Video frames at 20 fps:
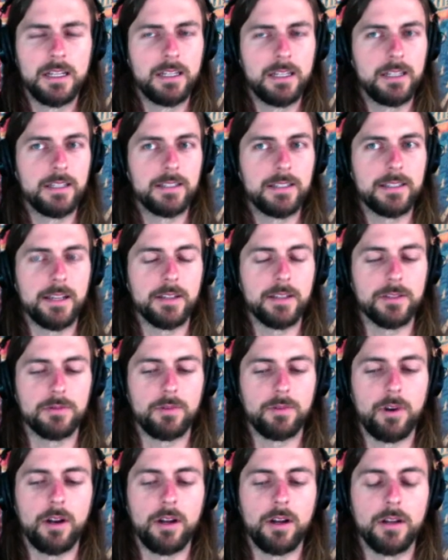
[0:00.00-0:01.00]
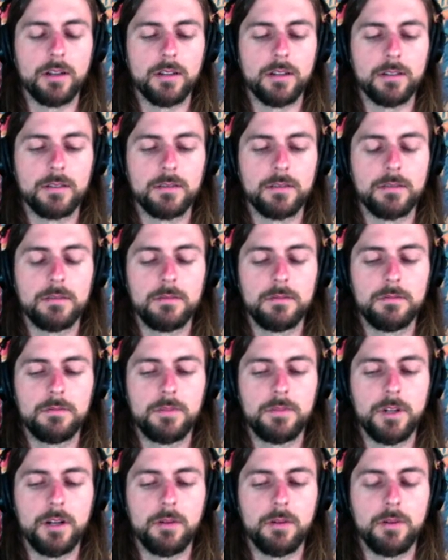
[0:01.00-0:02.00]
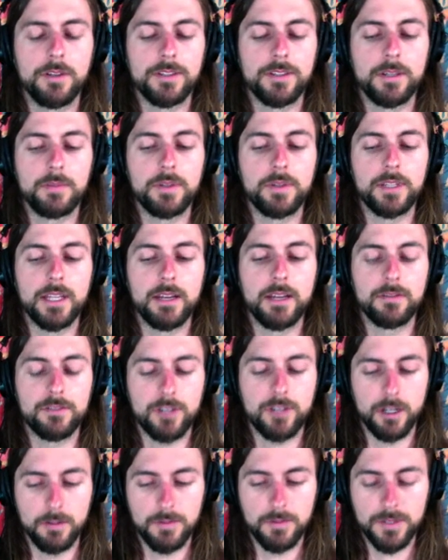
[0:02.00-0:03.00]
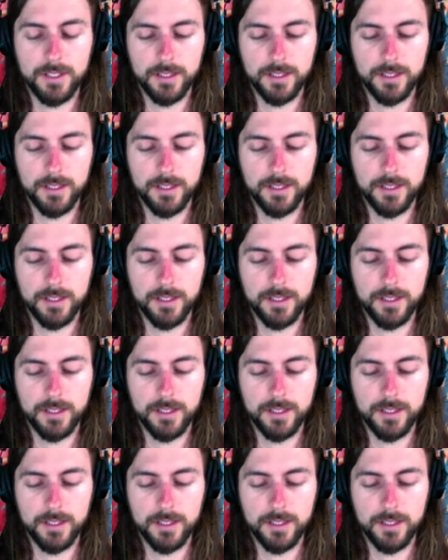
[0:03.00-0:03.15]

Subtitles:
it sounds wrong. But once I put the F sharps in